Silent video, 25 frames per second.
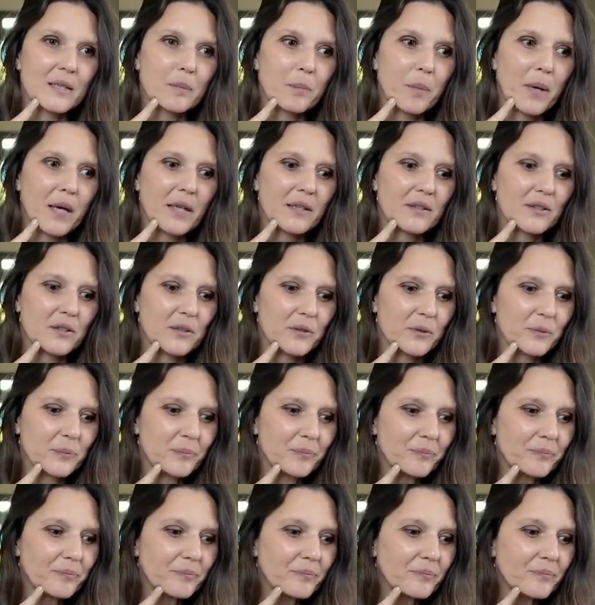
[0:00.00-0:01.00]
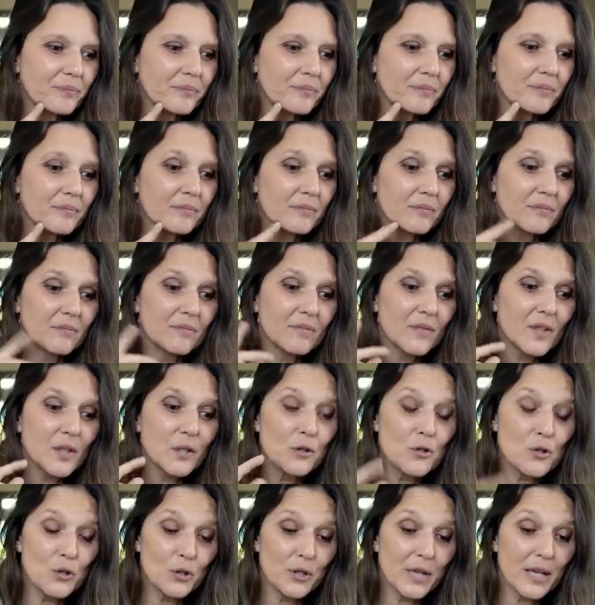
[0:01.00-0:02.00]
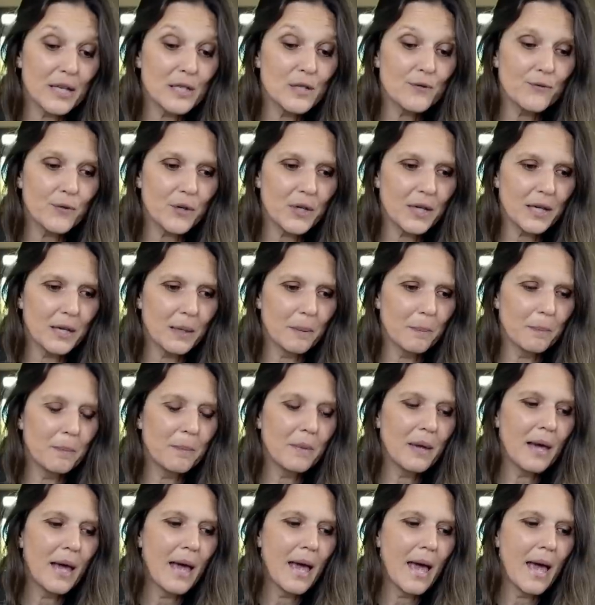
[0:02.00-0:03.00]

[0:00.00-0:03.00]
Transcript: pattern. So that's for him.